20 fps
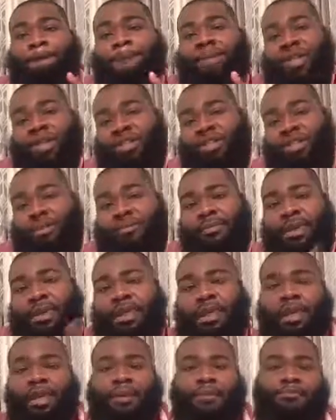
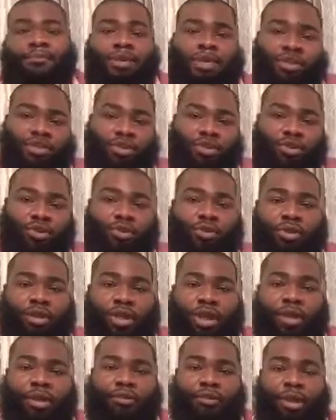Benjamin and Mitch showed
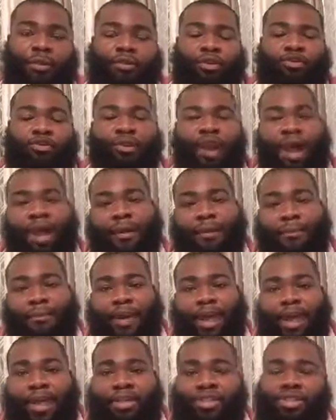up. They were riding
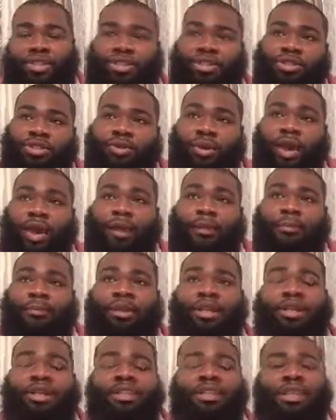past, just so
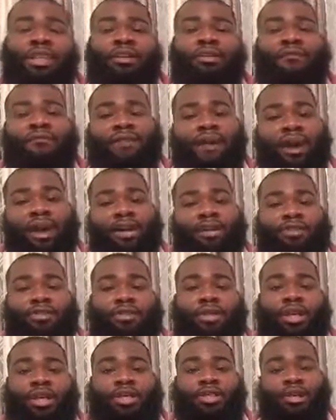happened, and seen the fire,
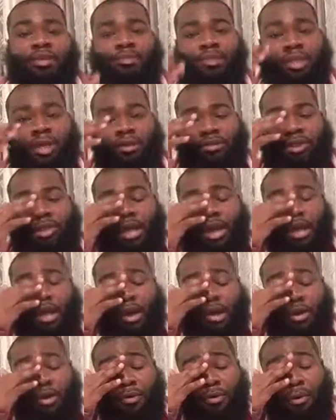so they jumps out to
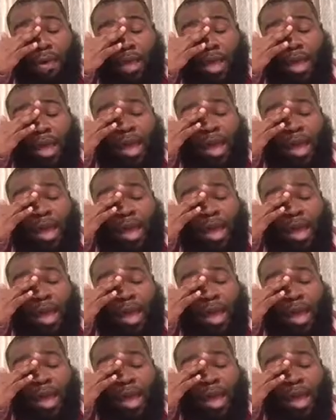help.